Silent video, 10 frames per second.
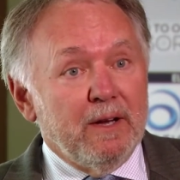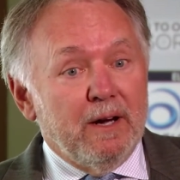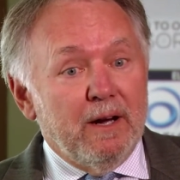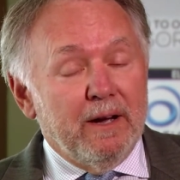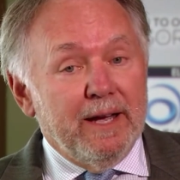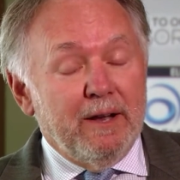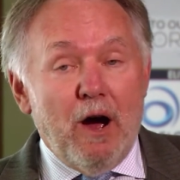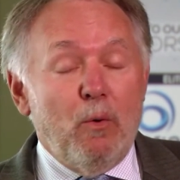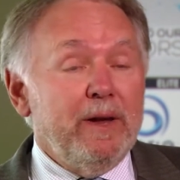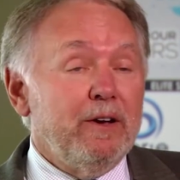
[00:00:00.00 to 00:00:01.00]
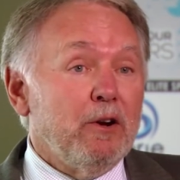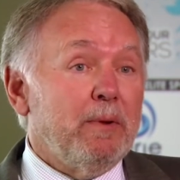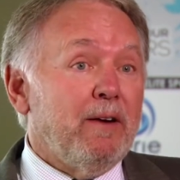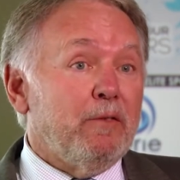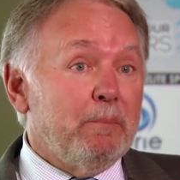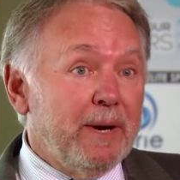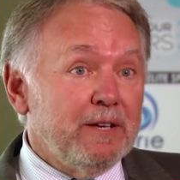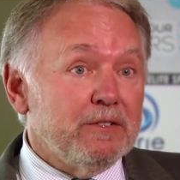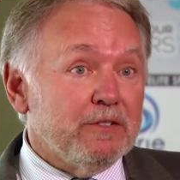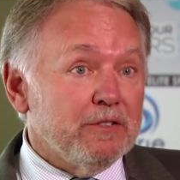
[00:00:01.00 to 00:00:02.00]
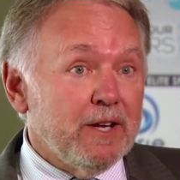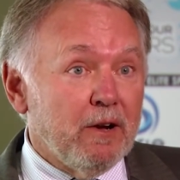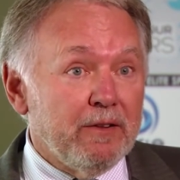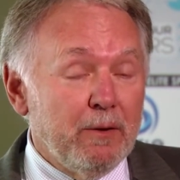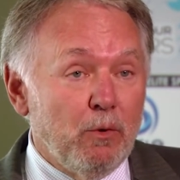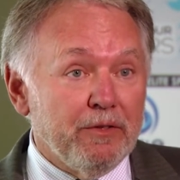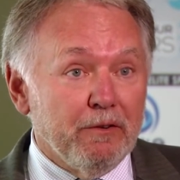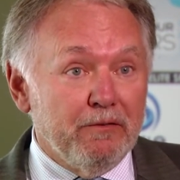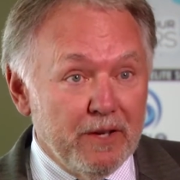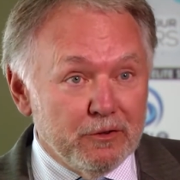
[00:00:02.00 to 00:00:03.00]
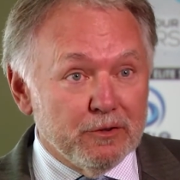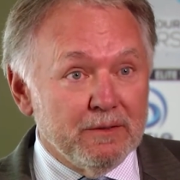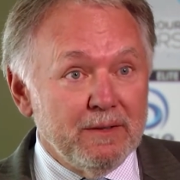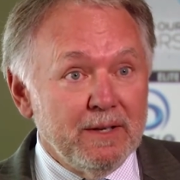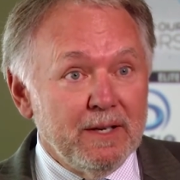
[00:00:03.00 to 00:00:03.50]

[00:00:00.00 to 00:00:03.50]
And all we hear about from patients is not only they want their vision,